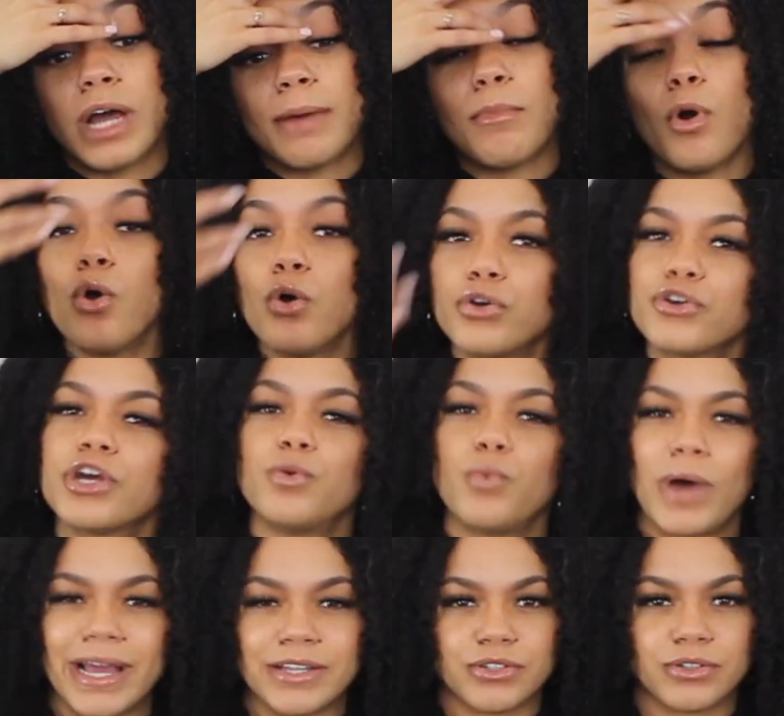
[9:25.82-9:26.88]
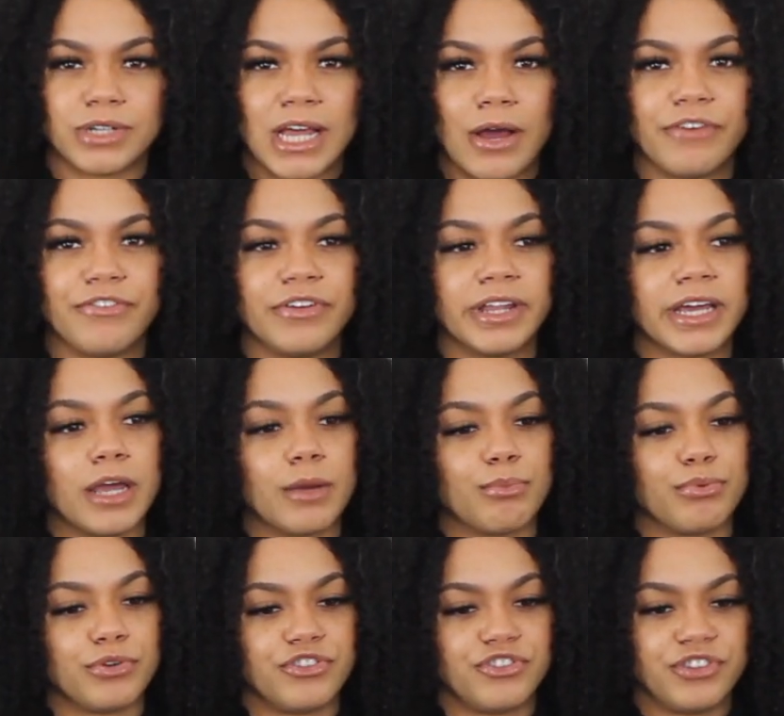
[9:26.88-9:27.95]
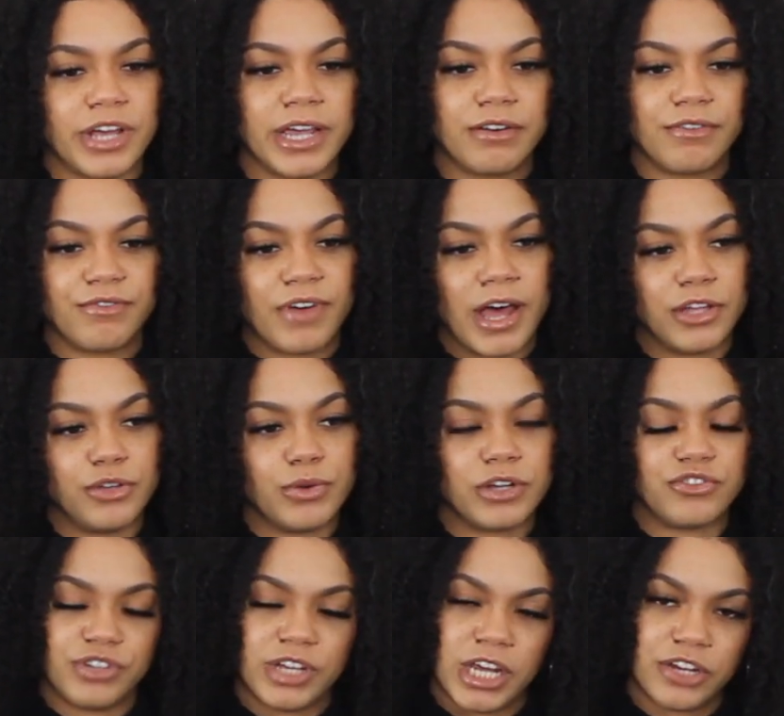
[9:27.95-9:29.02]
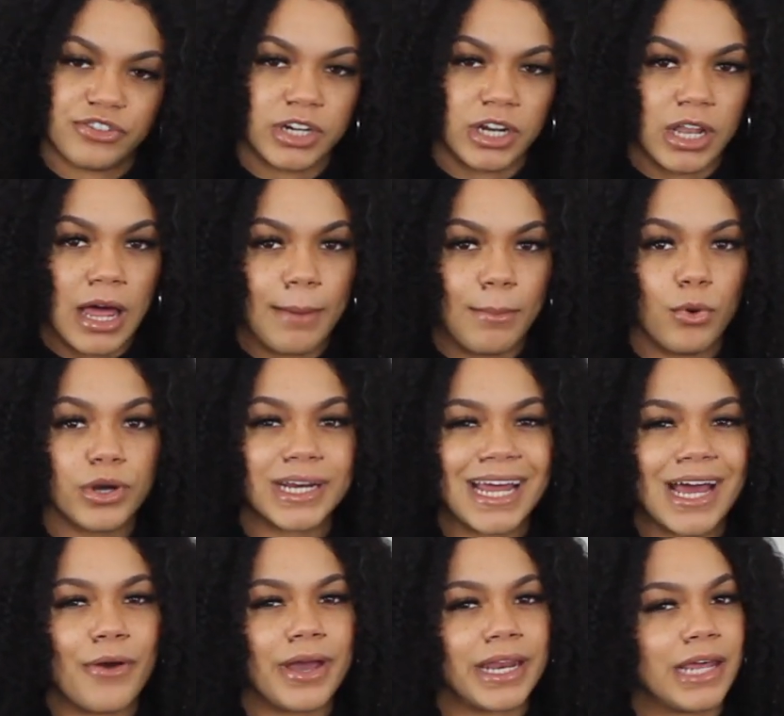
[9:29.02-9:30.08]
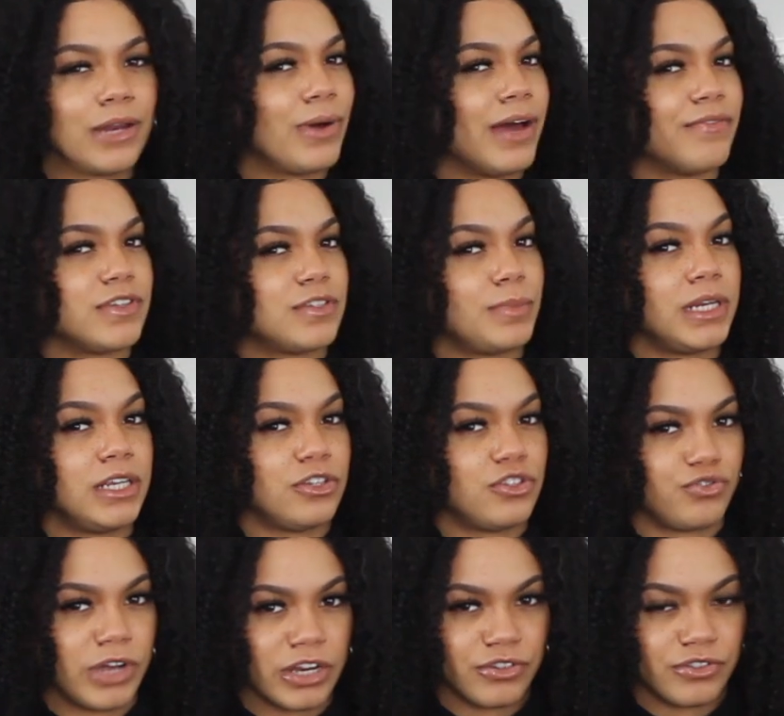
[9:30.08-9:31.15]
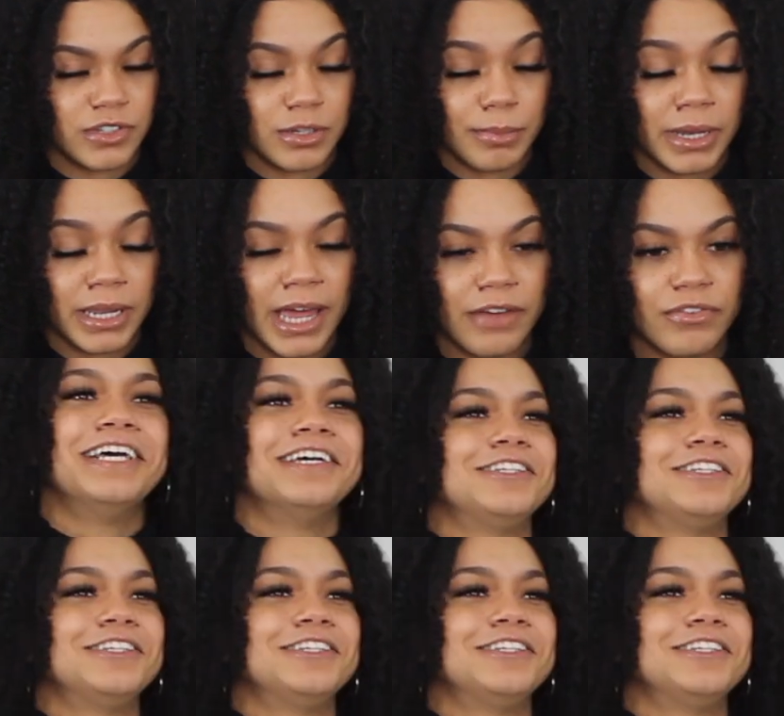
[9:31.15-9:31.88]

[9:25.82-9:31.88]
I'm older and wiser now. I feel like I appreciate and value education a lot more now, and I don't have as many distractions in my life.